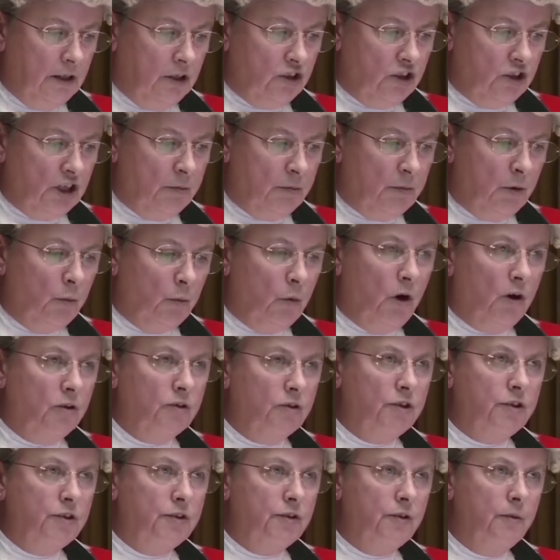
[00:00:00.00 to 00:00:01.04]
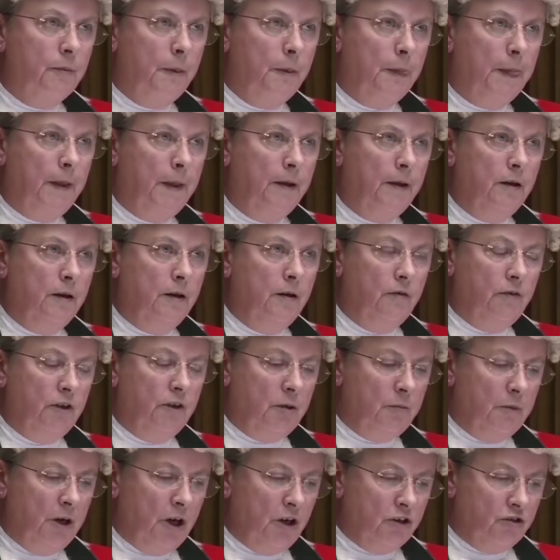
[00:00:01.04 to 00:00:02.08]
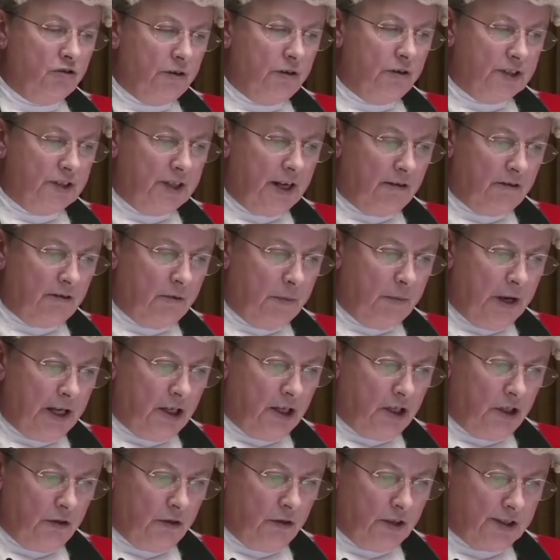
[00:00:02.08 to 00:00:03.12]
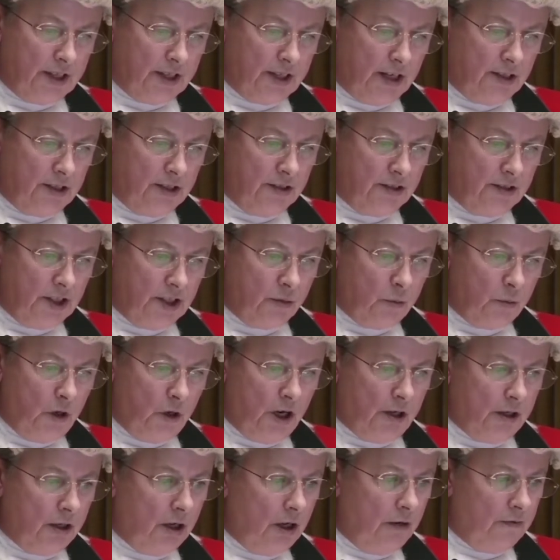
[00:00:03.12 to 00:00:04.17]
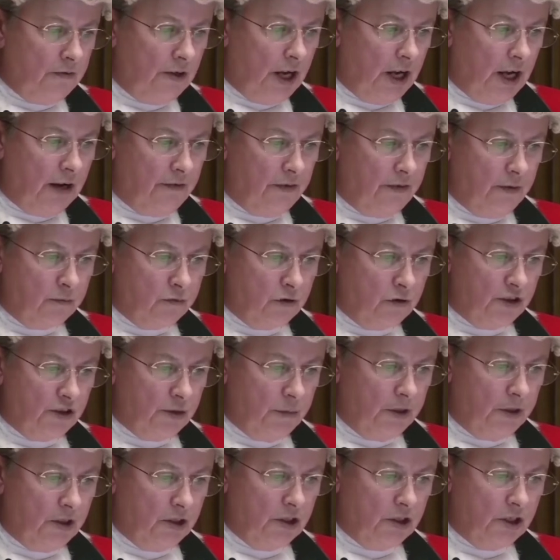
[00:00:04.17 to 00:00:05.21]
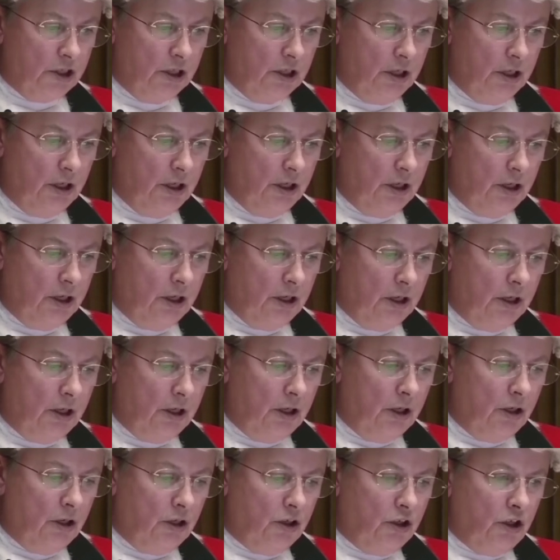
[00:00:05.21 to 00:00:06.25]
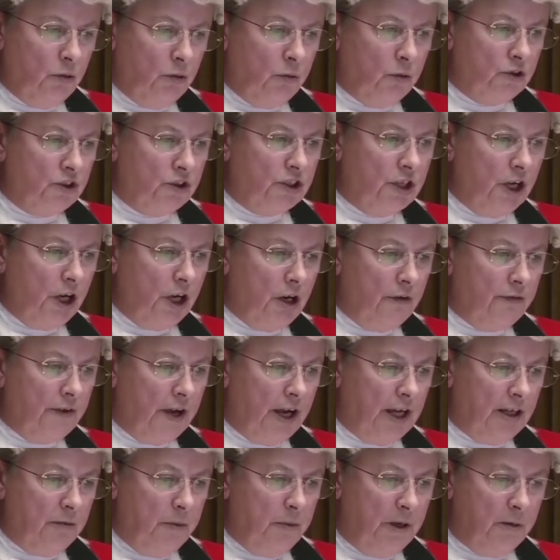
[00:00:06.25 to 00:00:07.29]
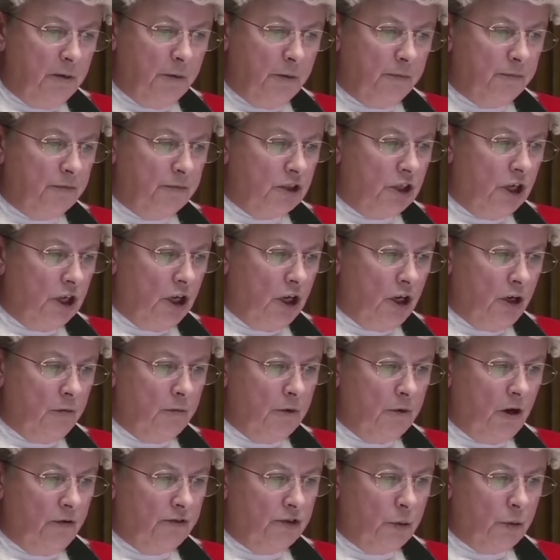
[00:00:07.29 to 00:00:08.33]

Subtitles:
Gemma Watts, for the murder of Sarah Mayhew, the sentence is one of life imprisonment. You will serve a minimum term of